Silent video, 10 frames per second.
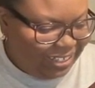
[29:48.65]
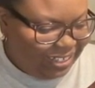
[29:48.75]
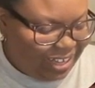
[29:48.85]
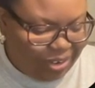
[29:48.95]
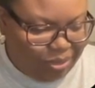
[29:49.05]
uh,
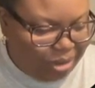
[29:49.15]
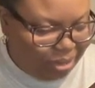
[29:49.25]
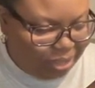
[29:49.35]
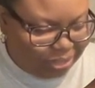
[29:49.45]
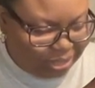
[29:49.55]
oh, why
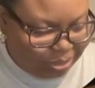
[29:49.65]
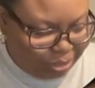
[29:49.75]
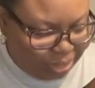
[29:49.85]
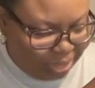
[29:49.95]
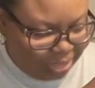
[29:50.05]
am I closing up
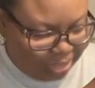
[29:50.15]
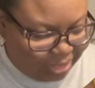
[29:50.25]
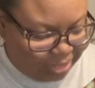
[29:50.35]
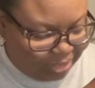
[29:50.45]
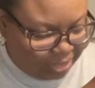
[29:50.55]
the pen?
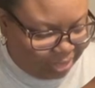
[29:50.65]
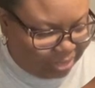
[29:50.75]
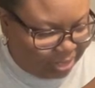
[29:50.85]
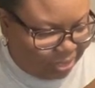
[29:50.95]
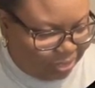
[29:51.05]
Oh,
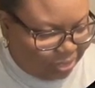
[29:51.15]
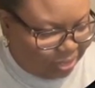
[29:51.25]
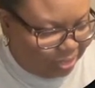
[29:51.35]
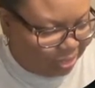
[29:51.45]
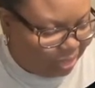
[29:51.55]
gosh, Leona.
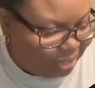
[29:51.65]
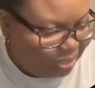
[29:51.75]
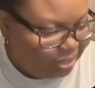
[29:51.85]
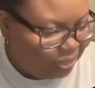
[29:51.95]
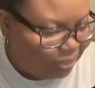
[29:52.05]
Okay,
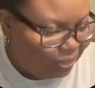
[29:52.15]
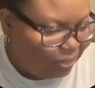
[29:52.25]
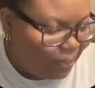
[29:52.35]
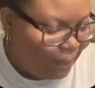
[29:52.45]
so...